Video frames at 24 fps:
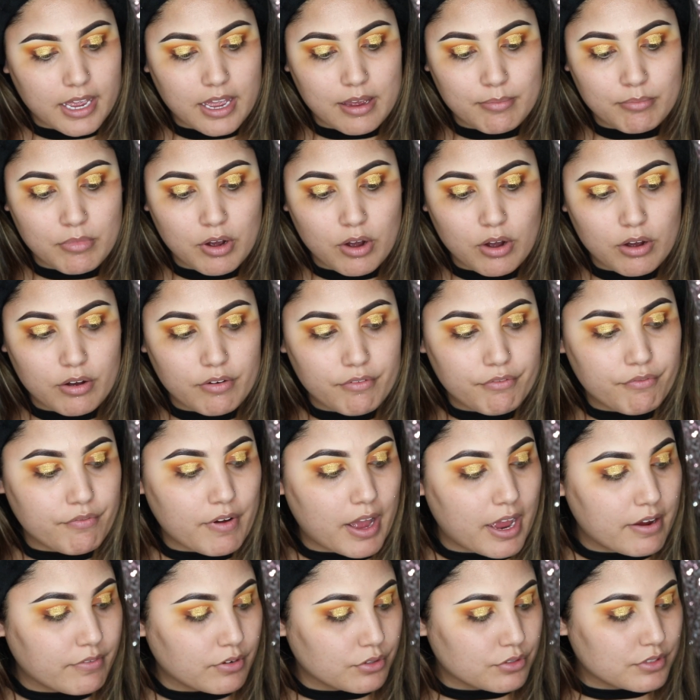
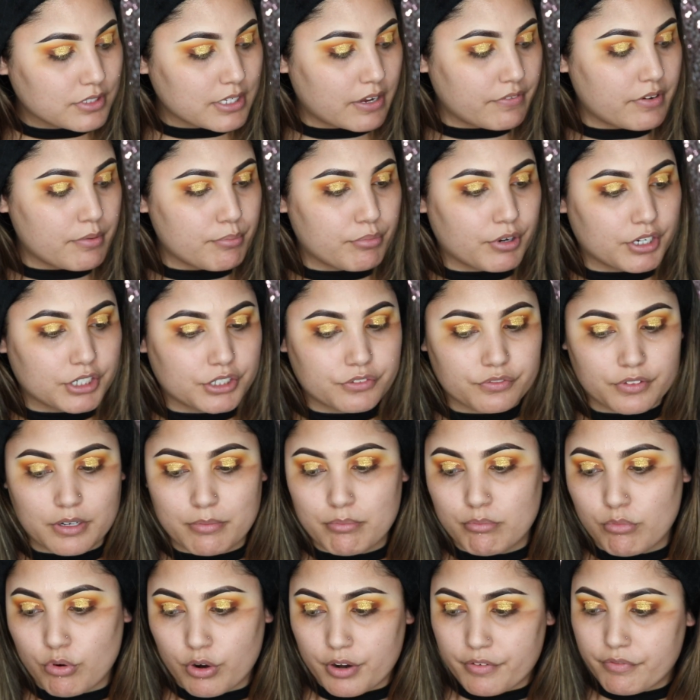M507 brush
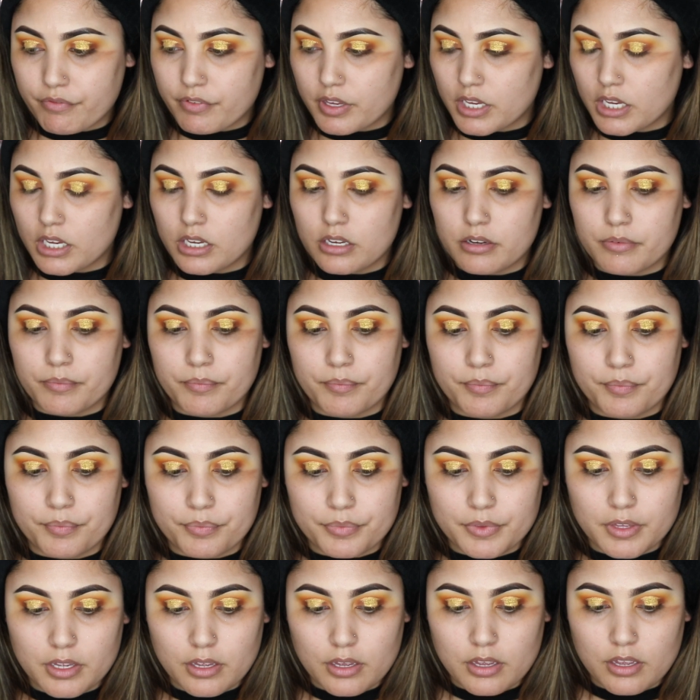from Morphe.
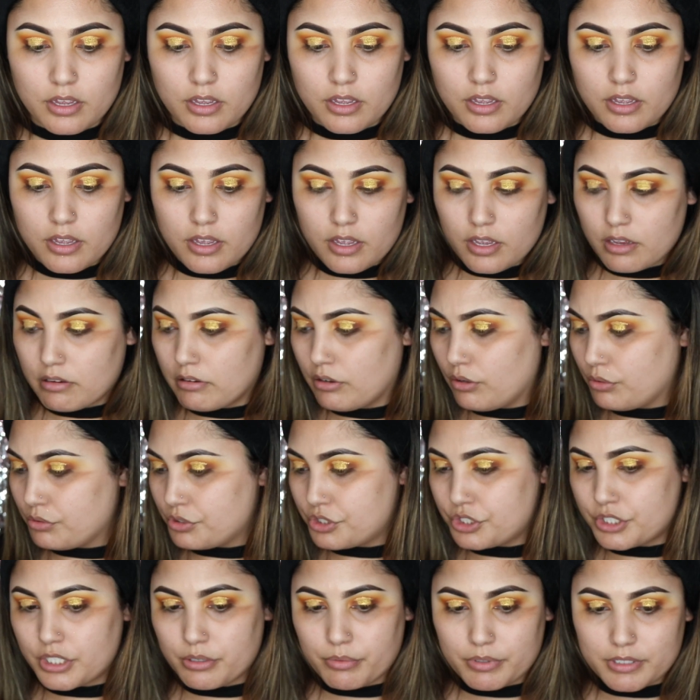Oh
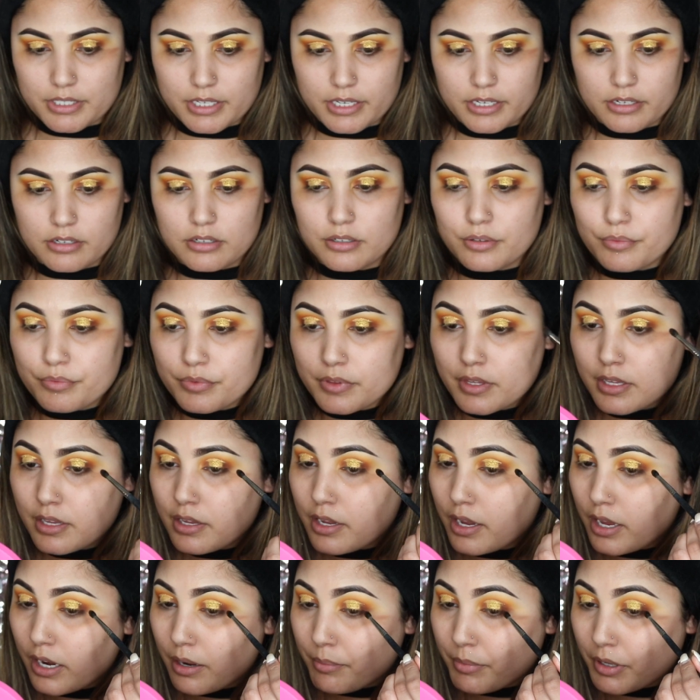shit, what the hell?
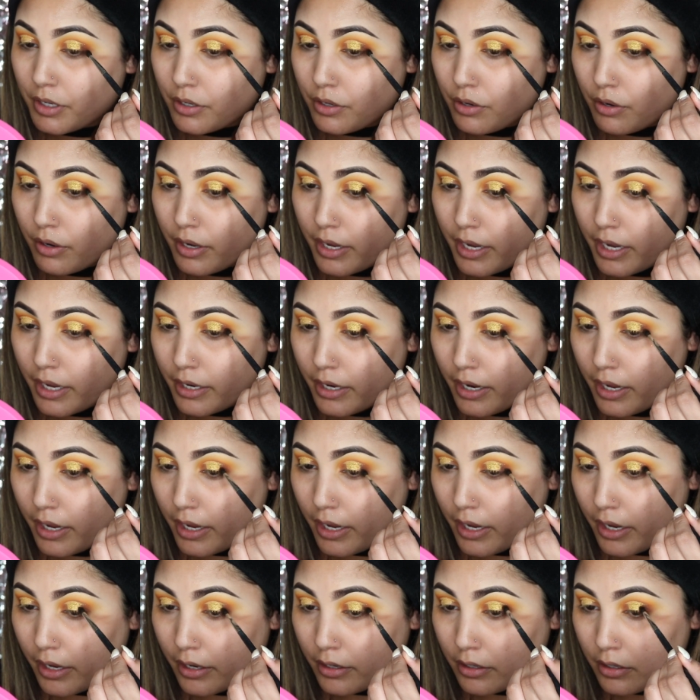And I'm gonna go ahead
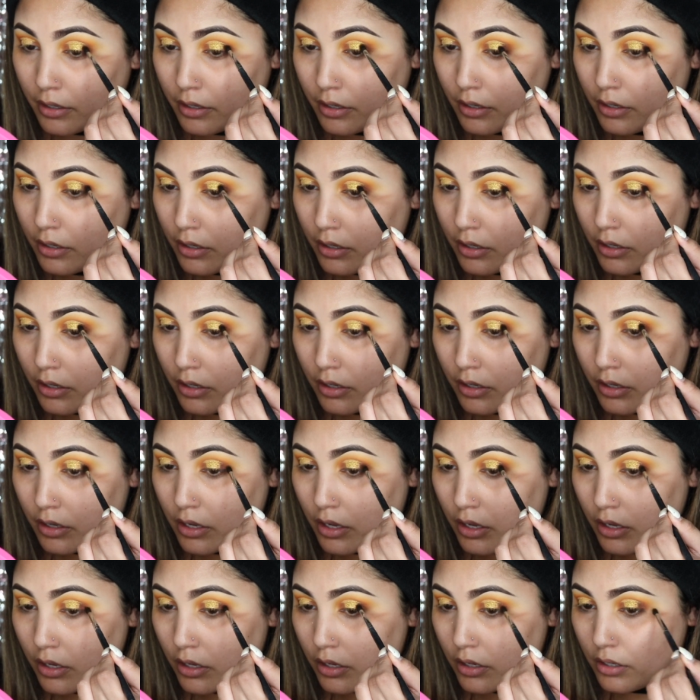and
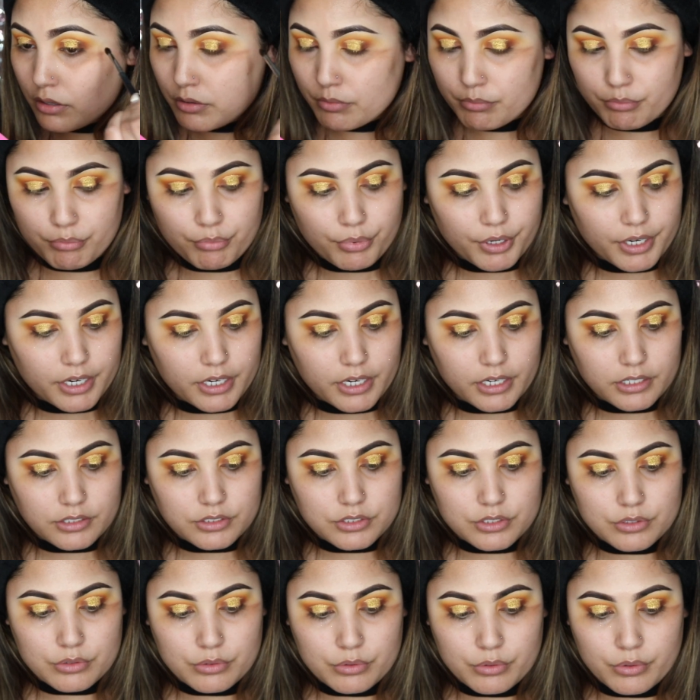bring it
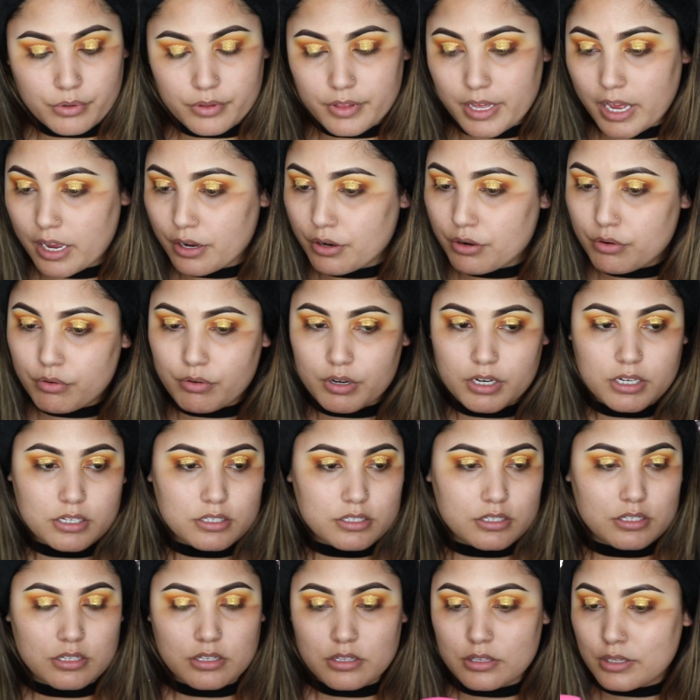into that
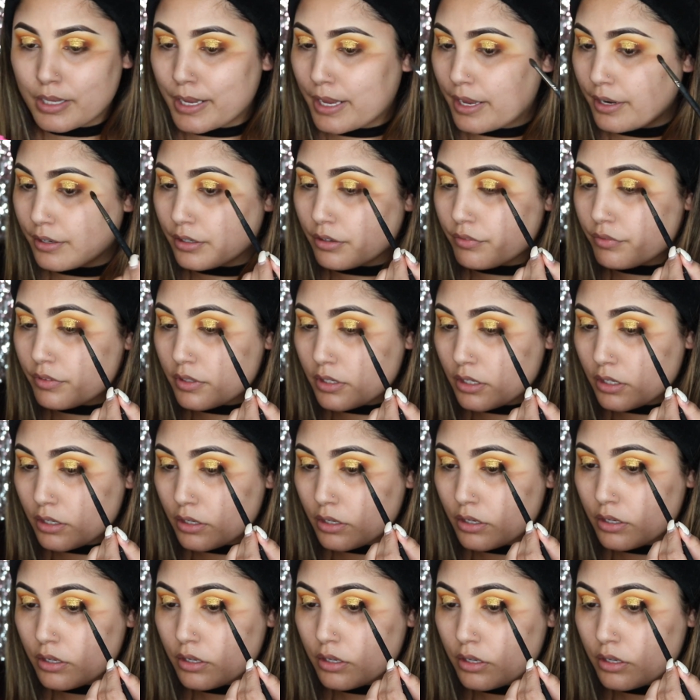crease, the end of the,